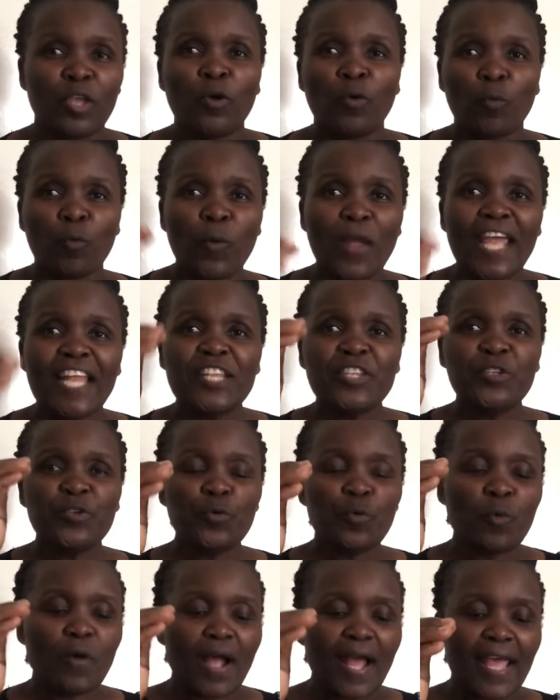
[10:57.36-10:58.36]
When
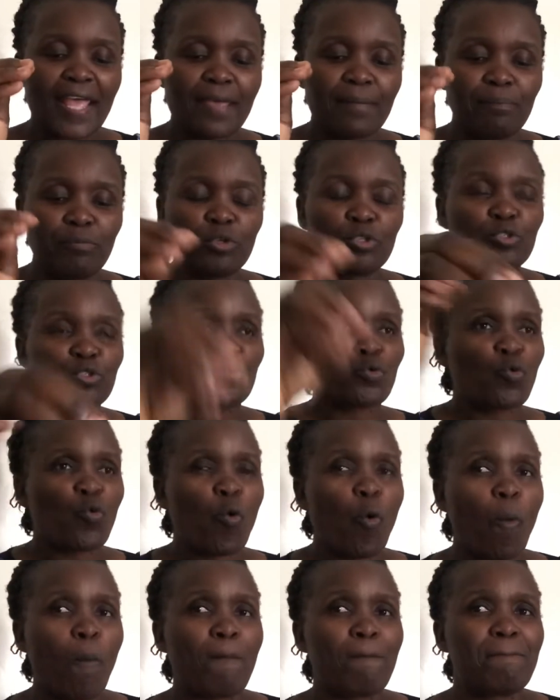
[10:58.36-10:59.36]
you are able to
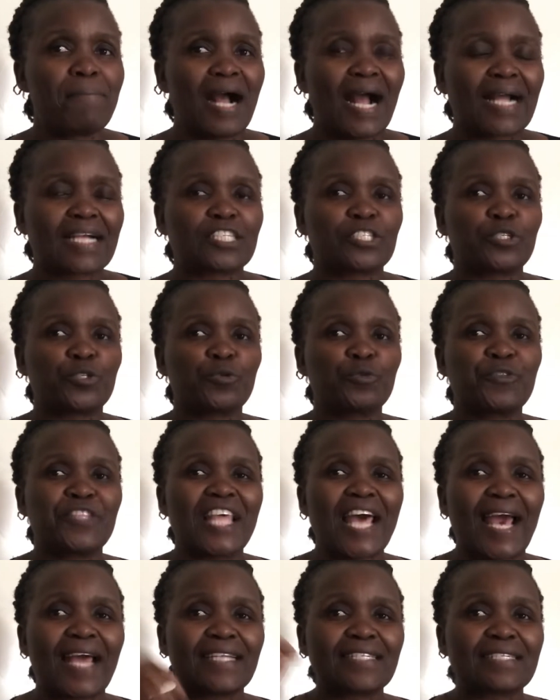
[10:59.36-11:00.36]
go back to
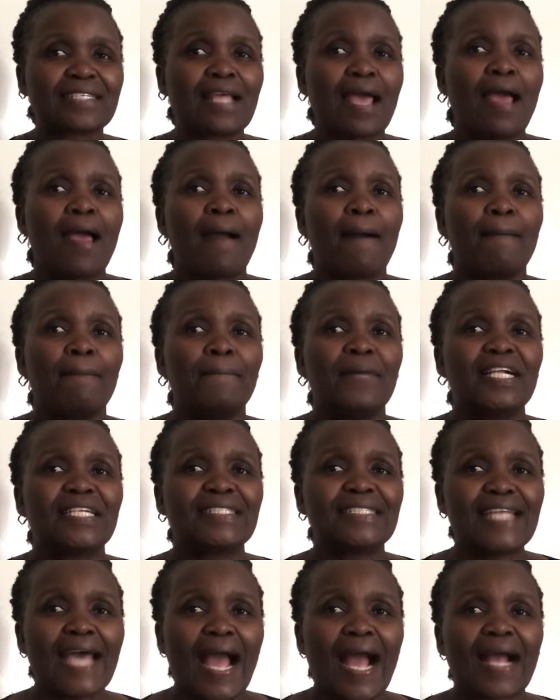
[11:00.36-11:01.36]
that
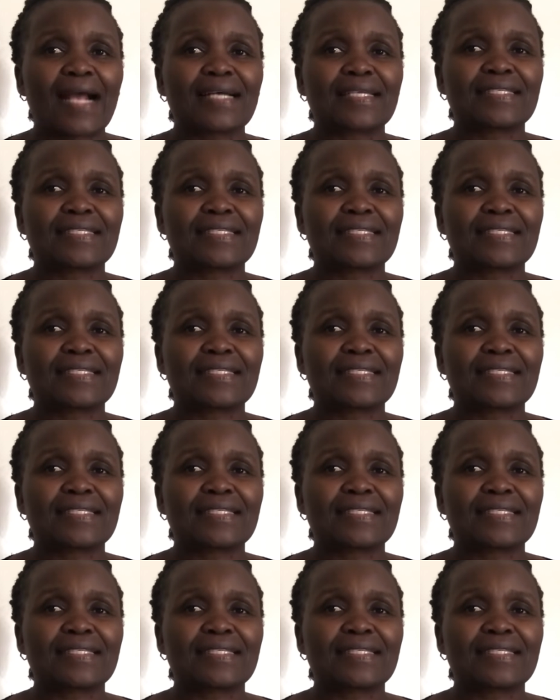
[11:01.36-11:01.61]
dark